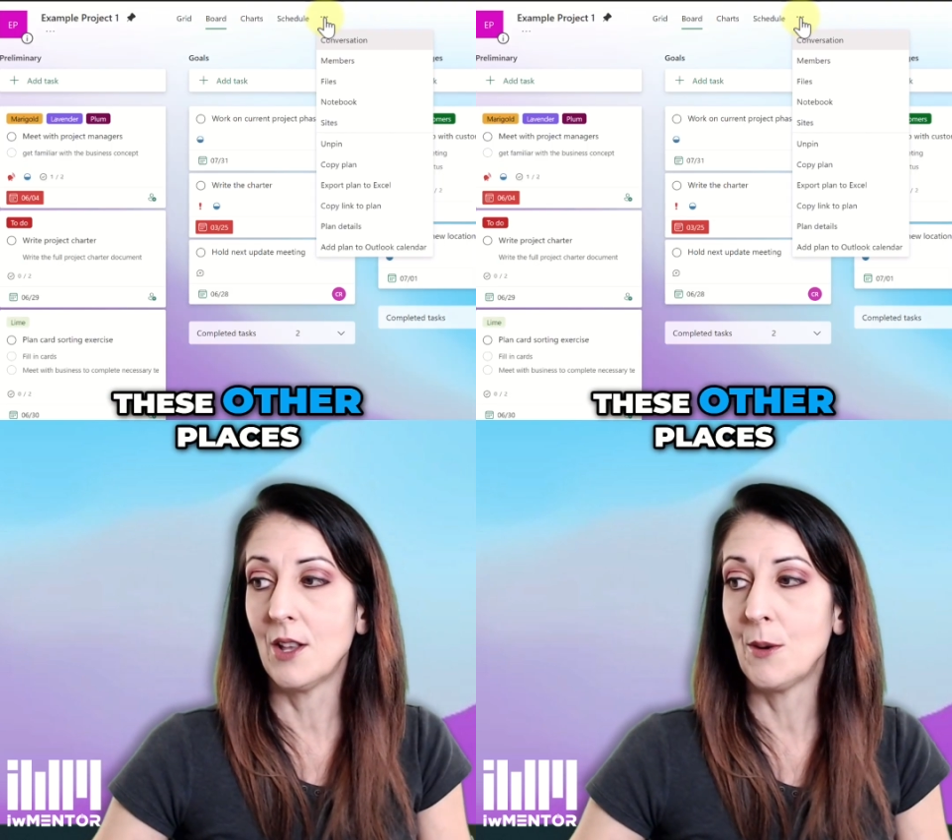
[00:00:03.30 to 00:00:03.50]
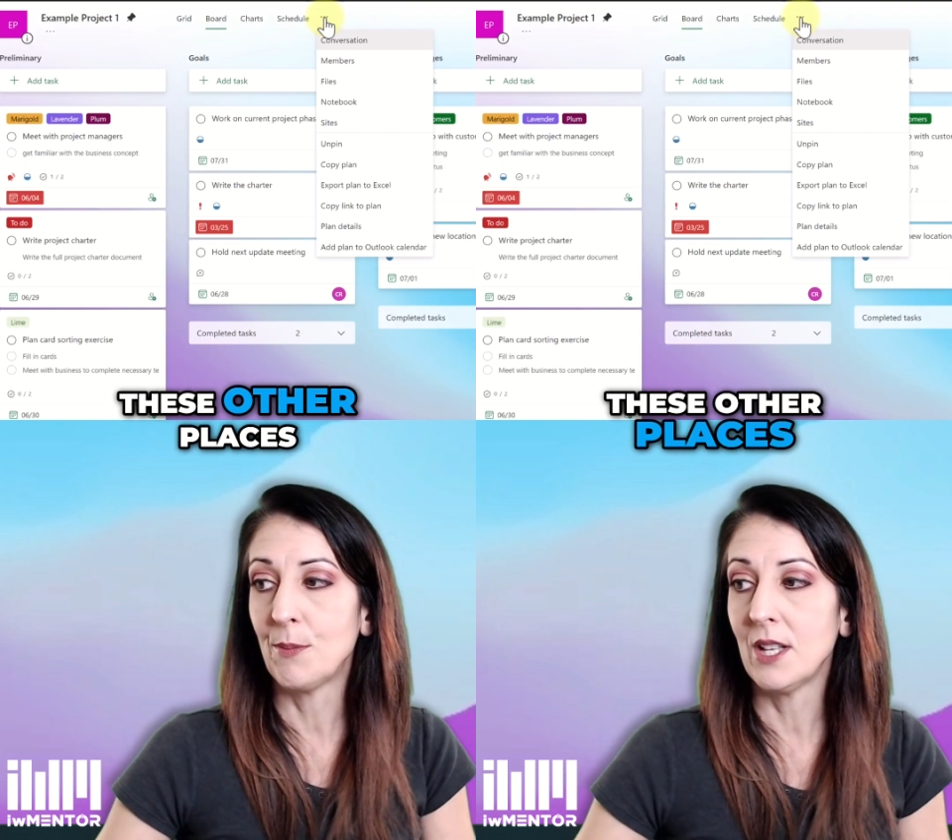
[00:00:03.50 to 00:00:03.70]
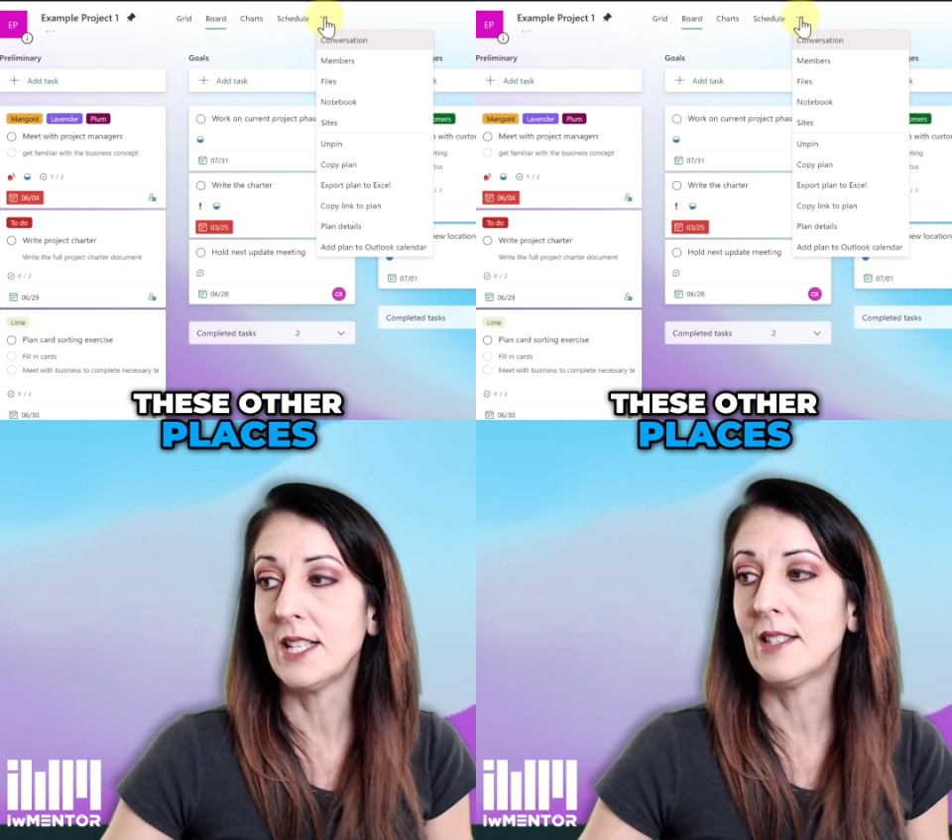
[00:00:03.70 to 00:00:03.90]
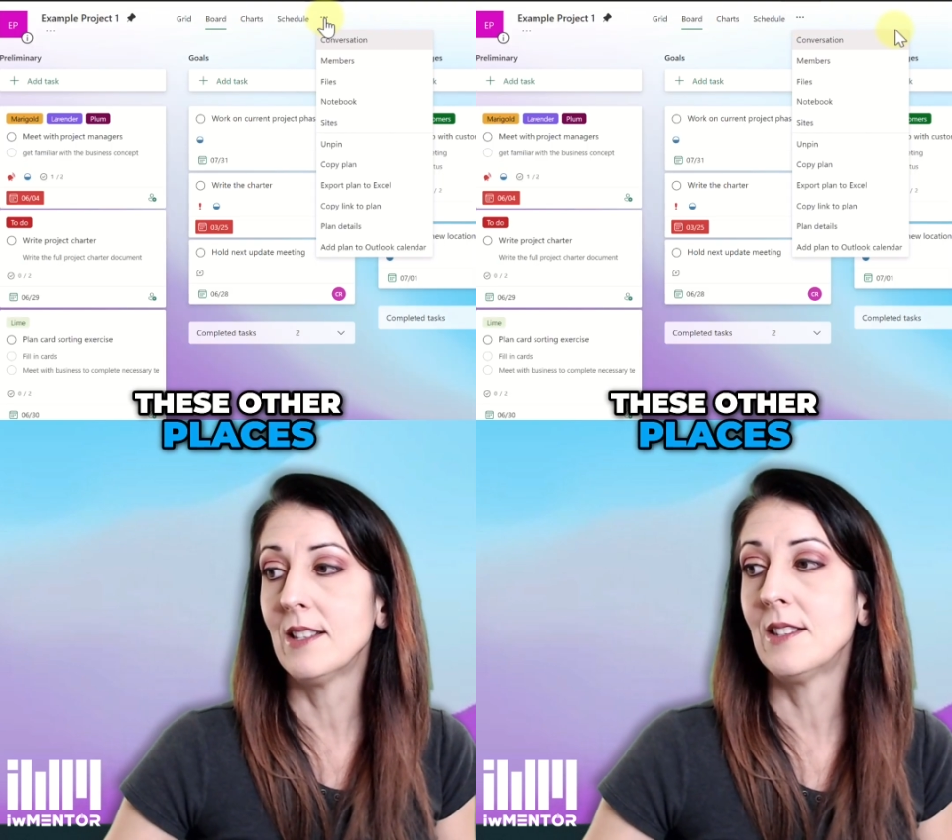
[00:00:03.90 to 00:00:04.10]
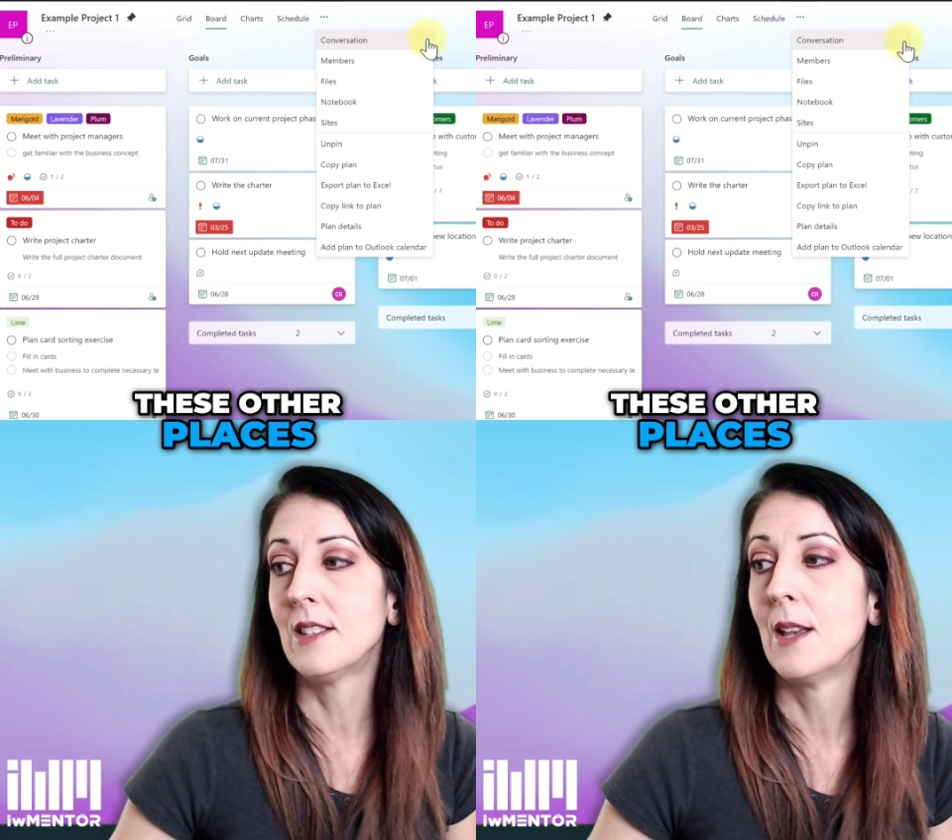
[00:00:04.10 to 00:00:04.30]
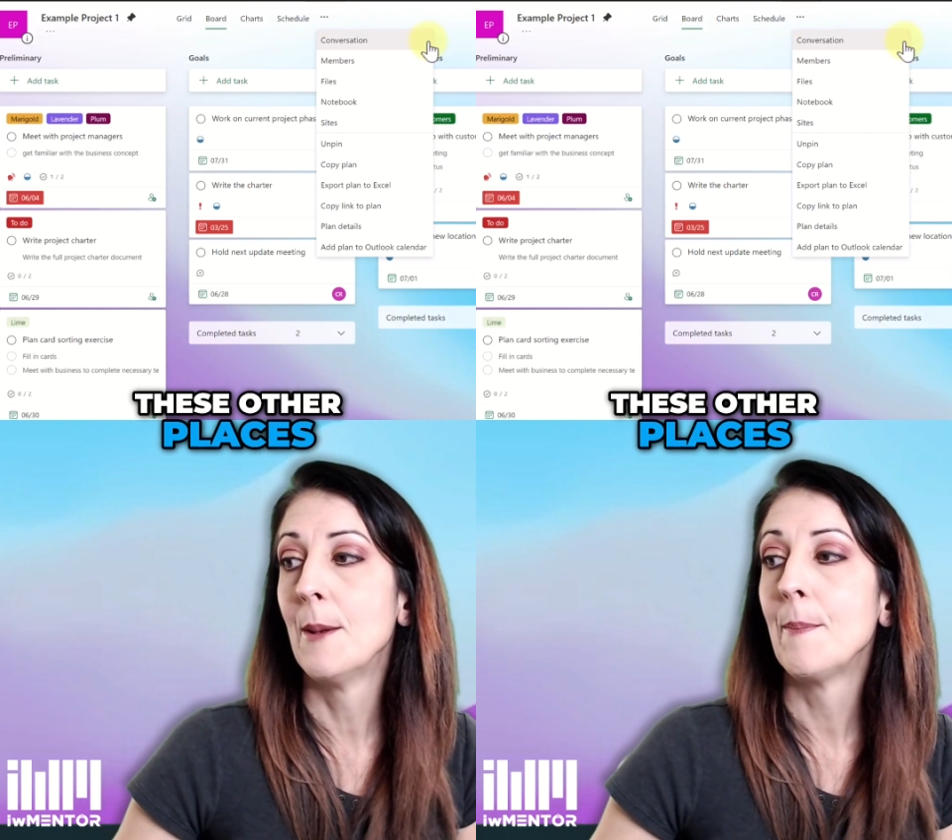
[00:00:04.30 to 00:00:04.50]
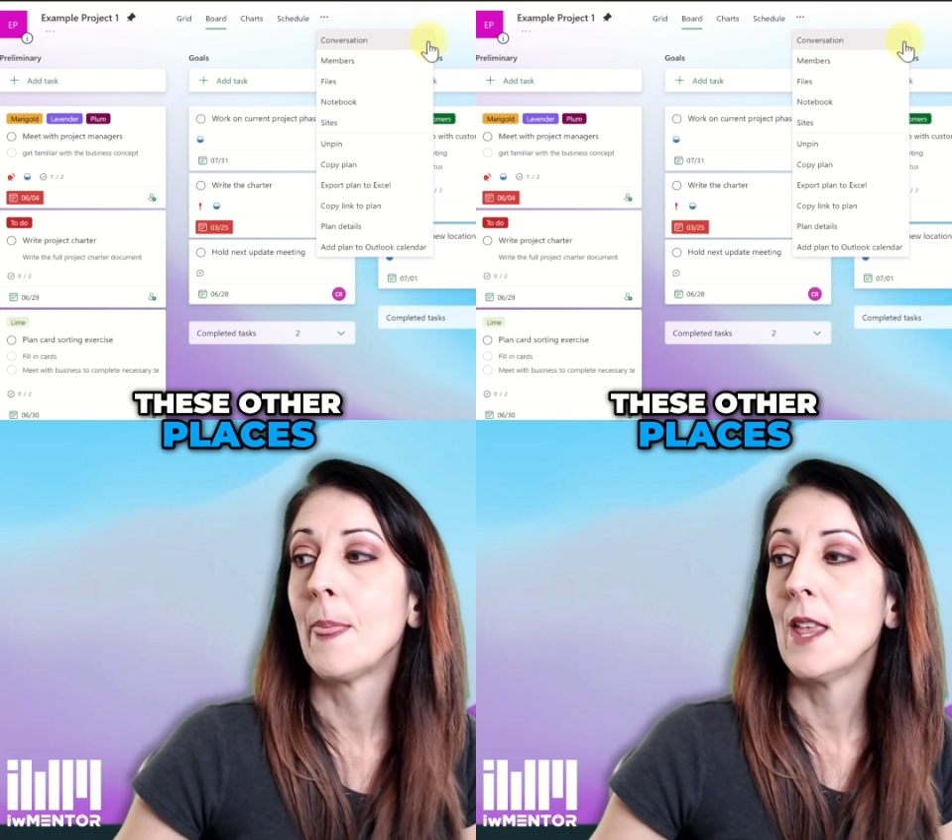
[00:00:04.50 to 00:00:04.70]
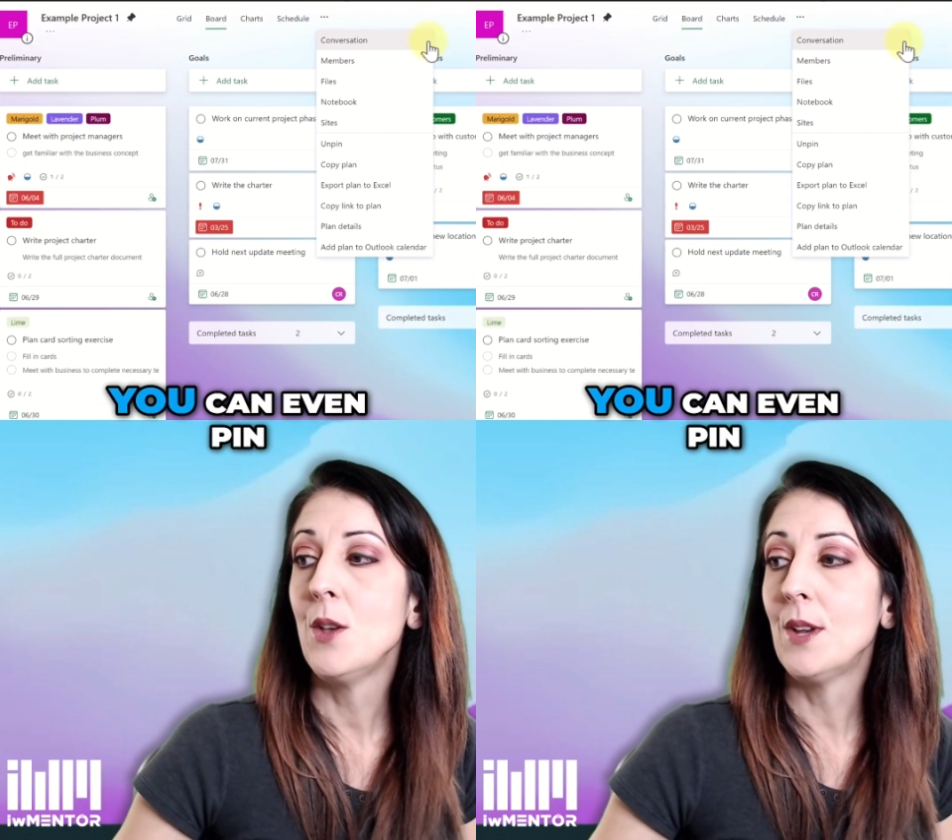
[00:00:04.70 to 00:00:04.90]
these other places.
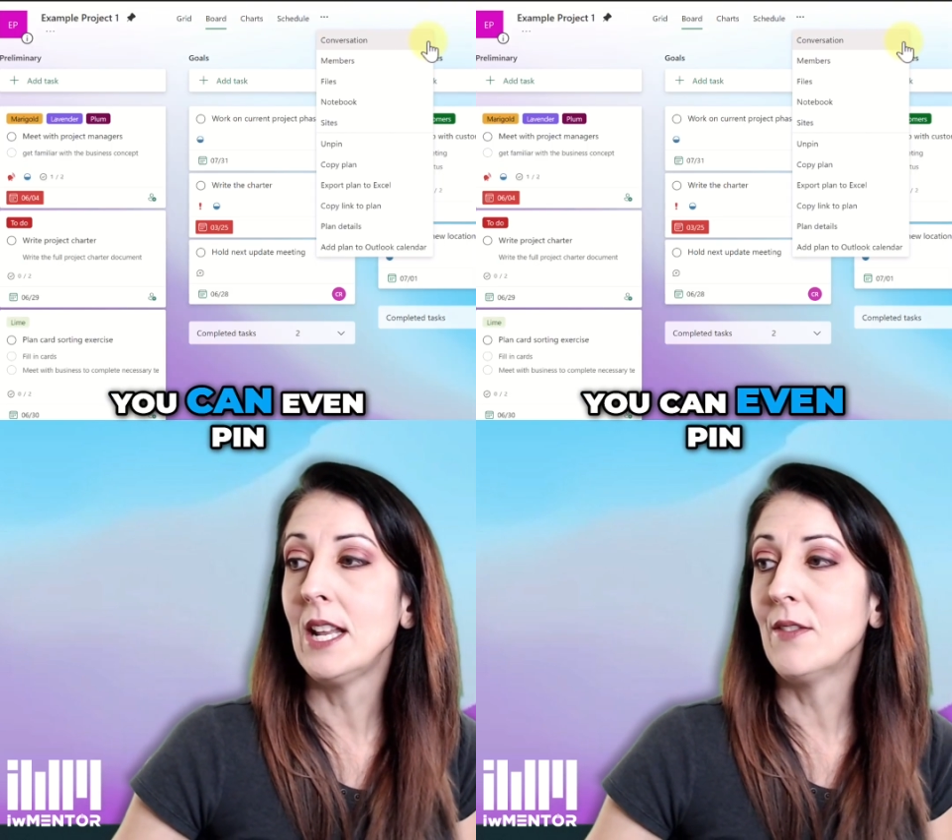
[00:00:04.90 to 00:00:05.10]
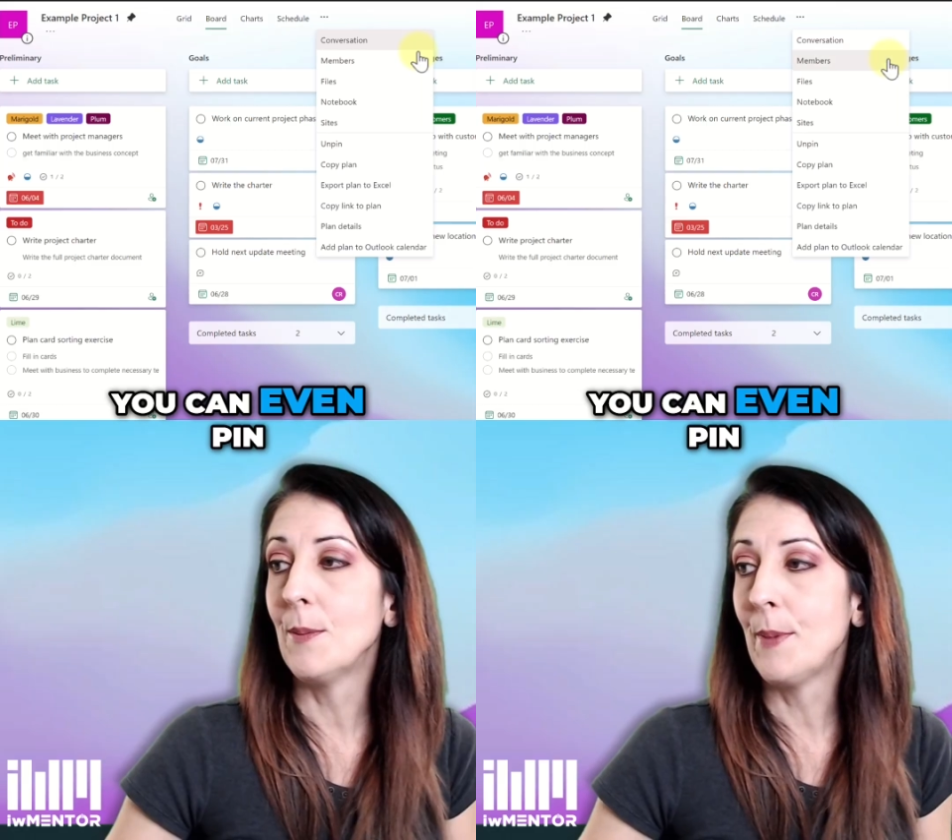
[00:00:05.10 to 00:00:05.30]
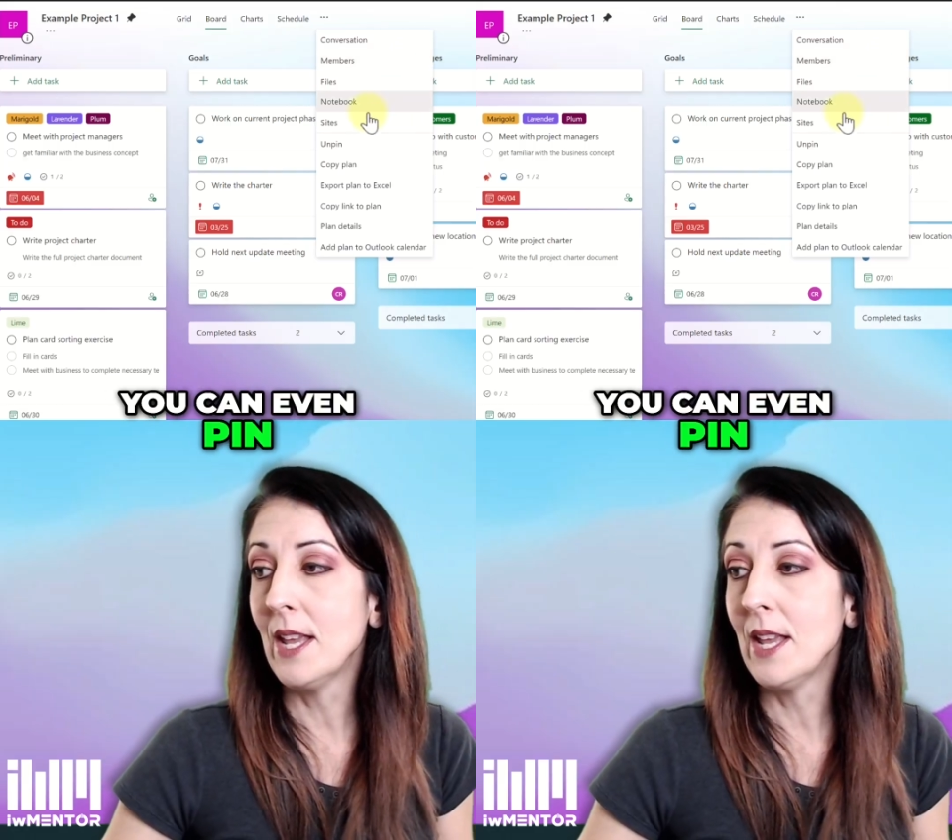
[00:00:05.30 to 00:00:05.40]
You can even